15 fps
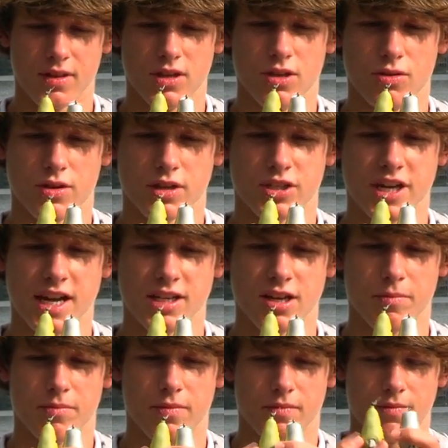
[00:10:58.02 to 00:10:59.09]
You can change
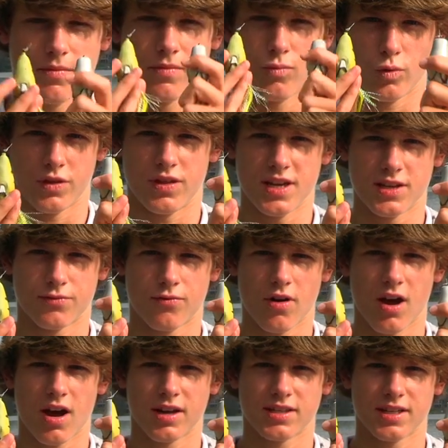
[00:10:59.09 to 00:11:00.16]
up with these
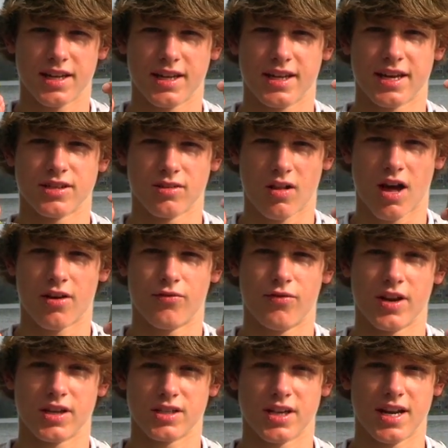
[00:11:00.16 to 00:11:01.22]
frogs and catch a lot of
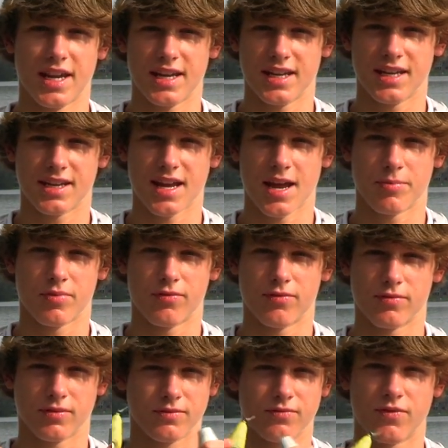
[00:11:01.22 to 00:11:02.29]
fish in any type
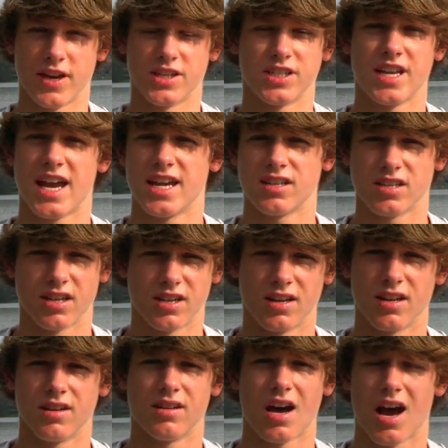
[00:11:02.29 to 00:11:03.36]
of vegetation,
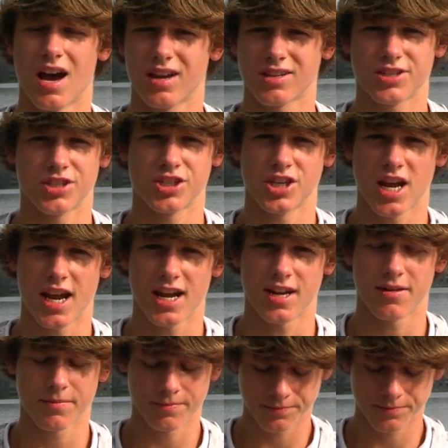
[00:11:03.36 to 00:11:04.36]
docks, shade,